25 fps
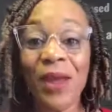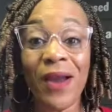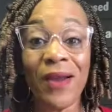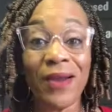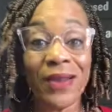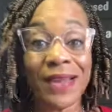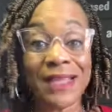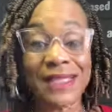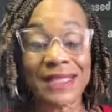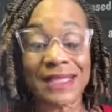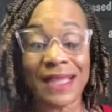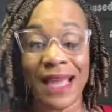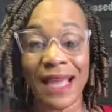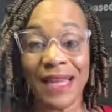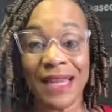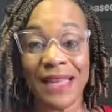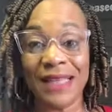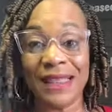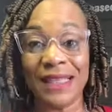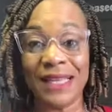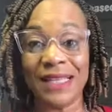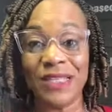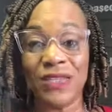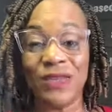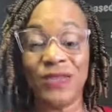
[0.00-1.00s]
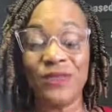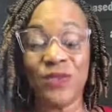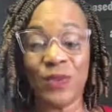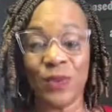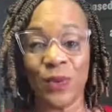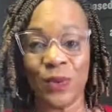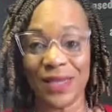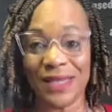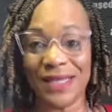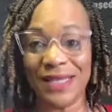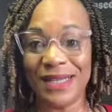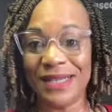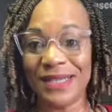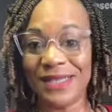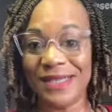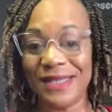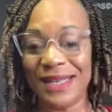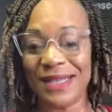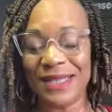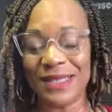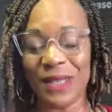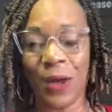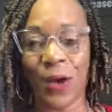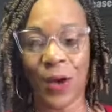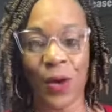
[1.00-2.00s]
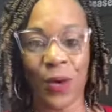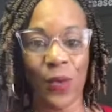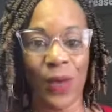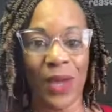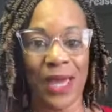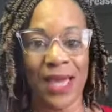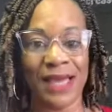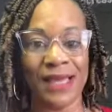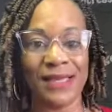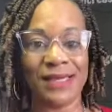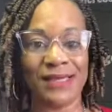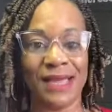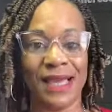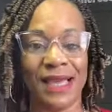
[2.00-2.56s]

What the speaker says: are excited that you've joined us as always.